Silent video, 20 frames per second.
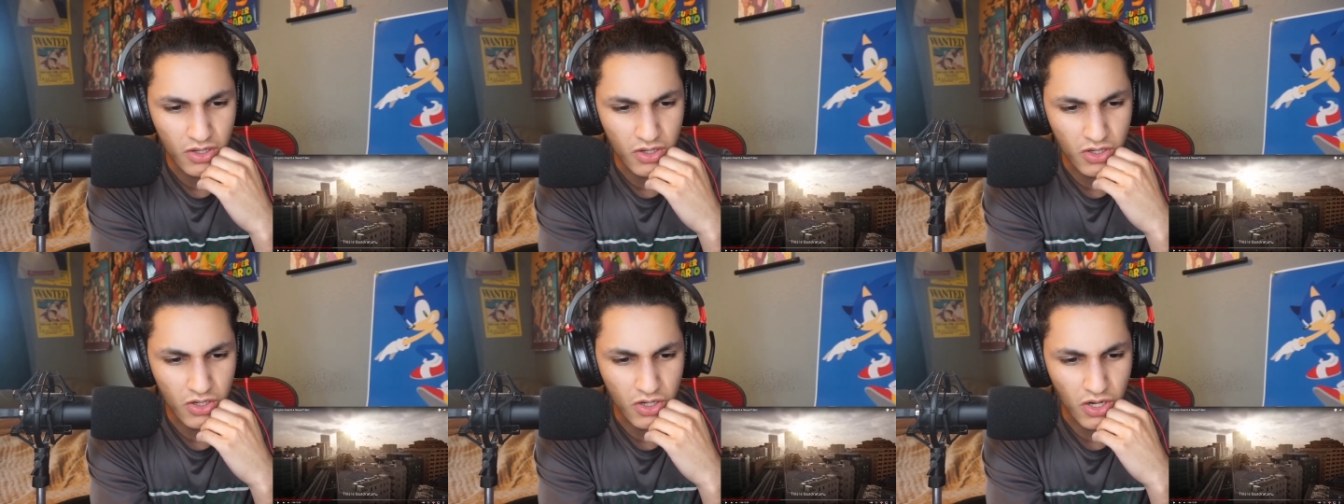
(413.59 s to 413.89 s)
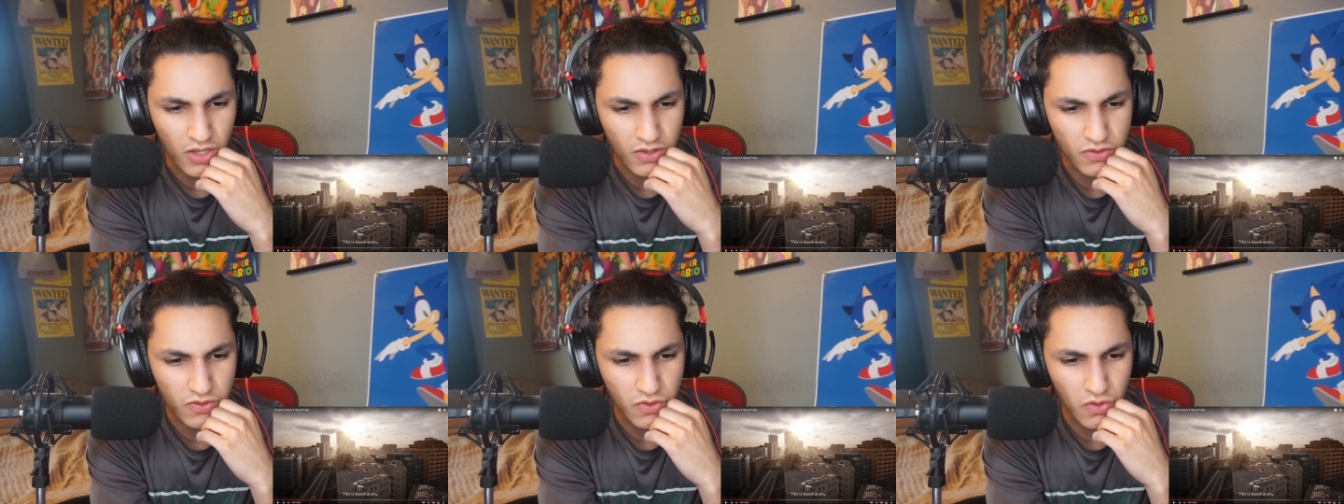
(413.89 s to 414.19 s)

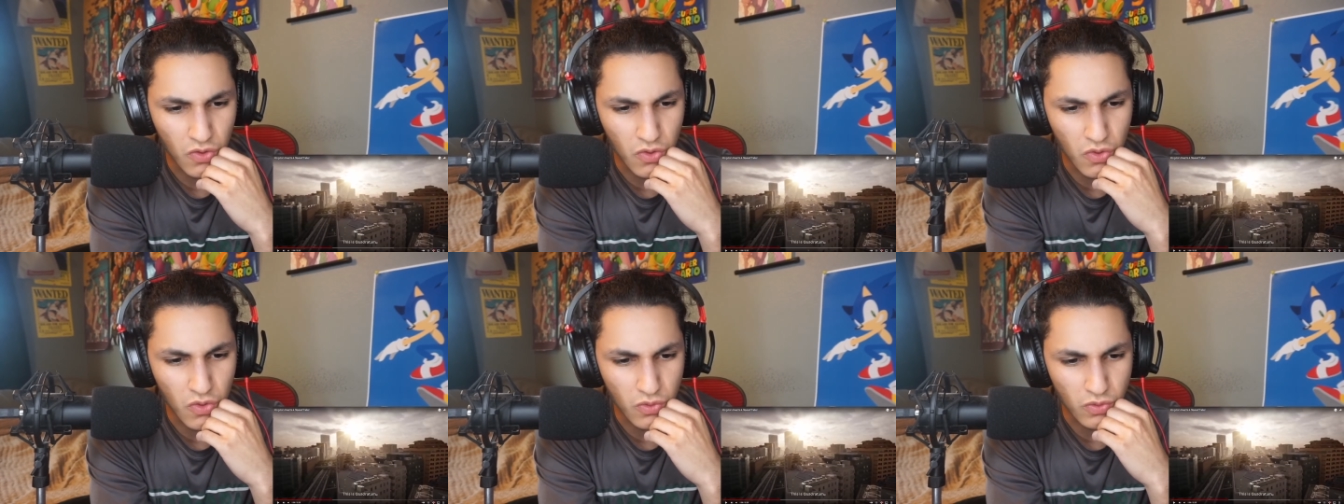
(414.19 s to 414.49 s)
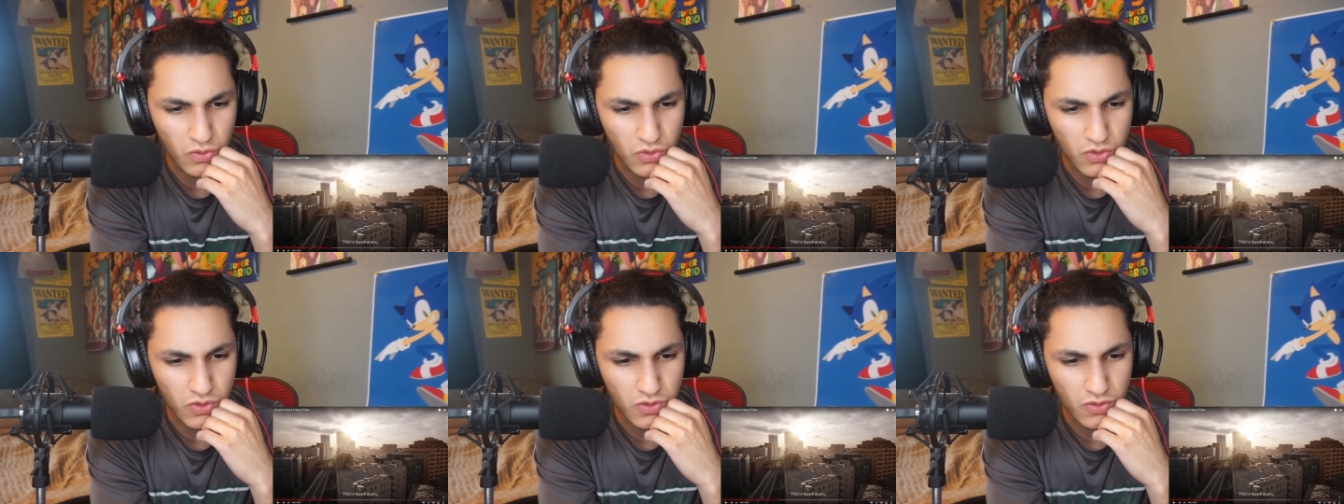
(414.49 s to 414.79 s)
kato,
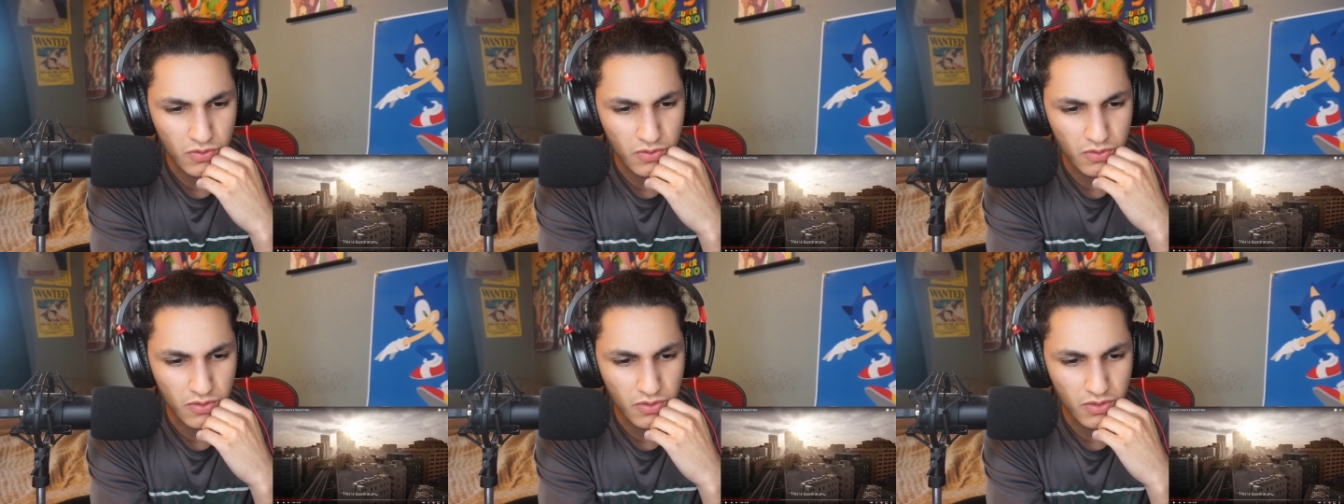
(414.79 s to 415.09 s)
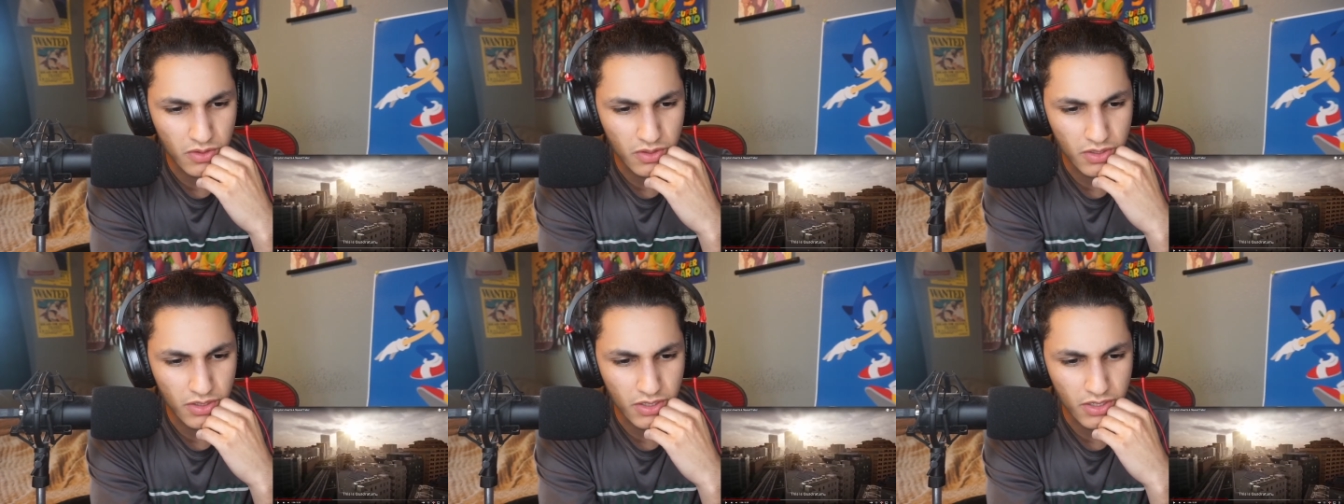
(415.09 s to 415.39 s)

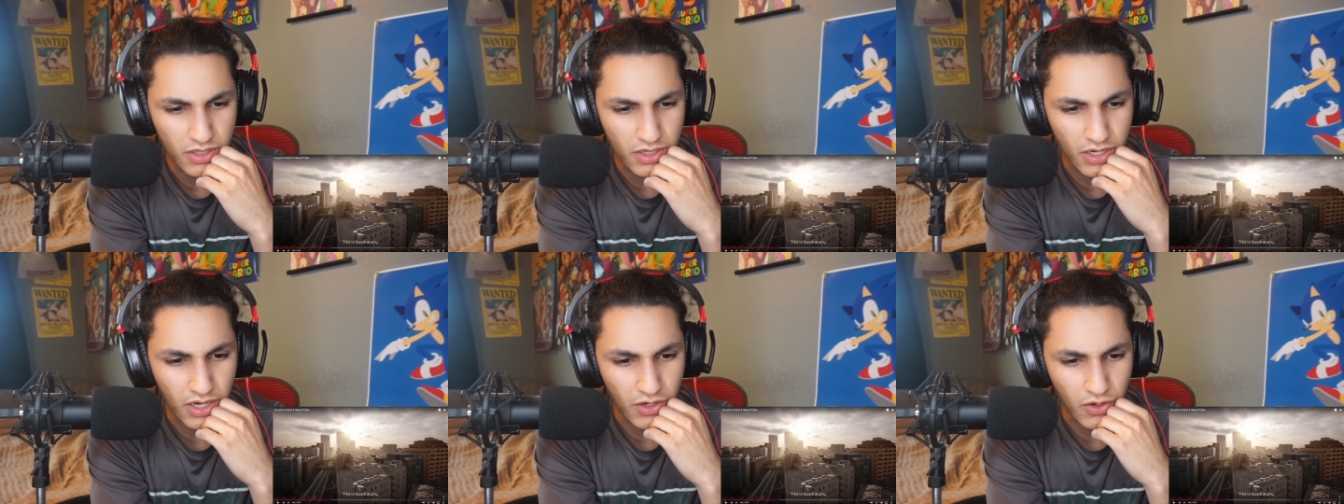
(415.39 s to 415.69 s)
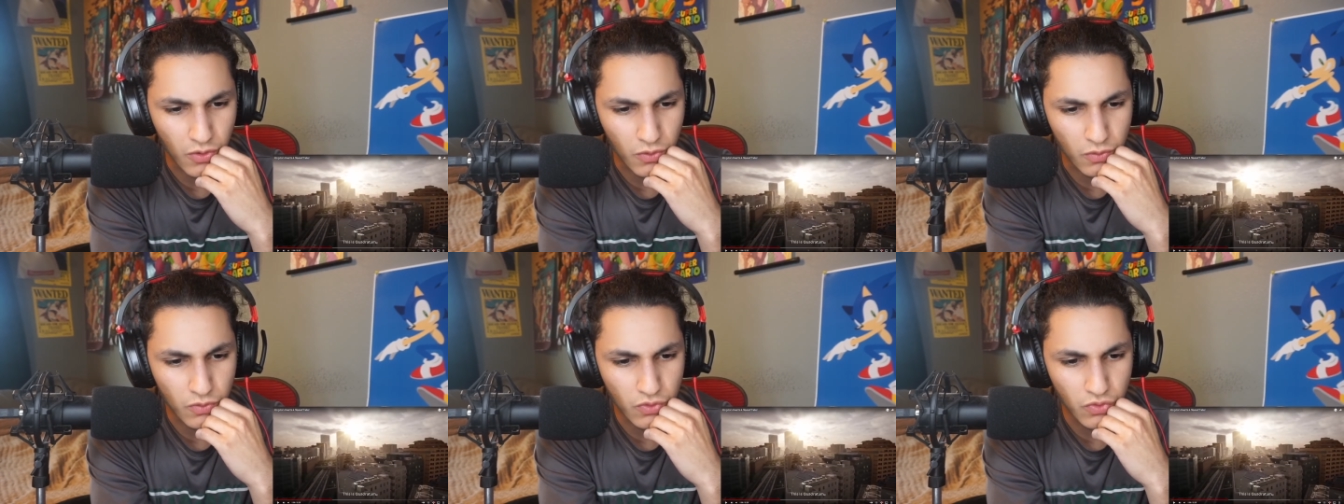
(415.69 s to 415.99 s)

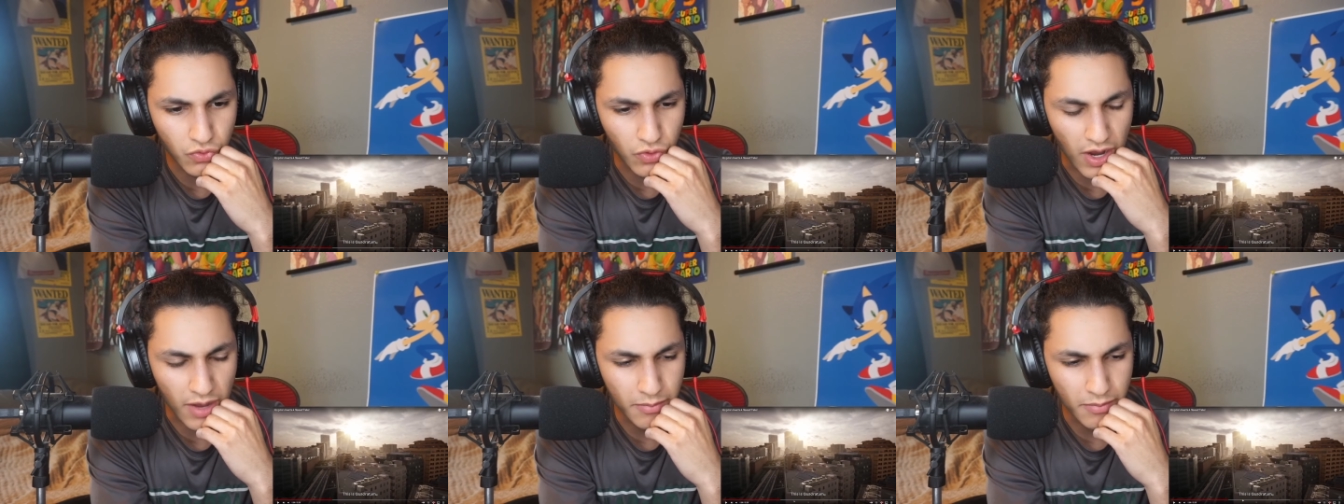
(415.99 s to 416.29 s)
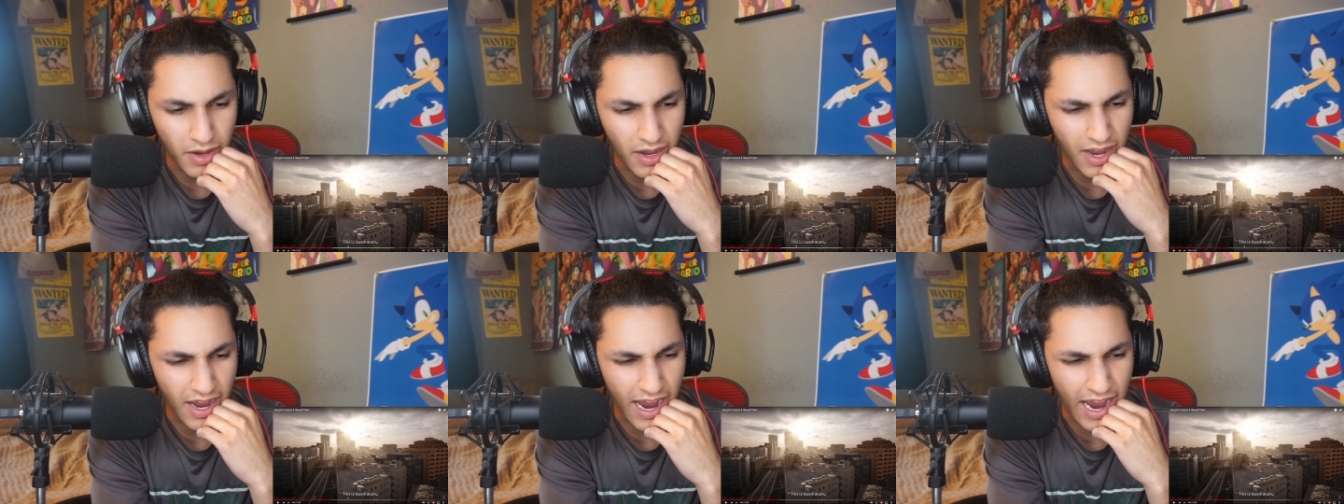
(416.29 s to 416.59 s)
kato drama.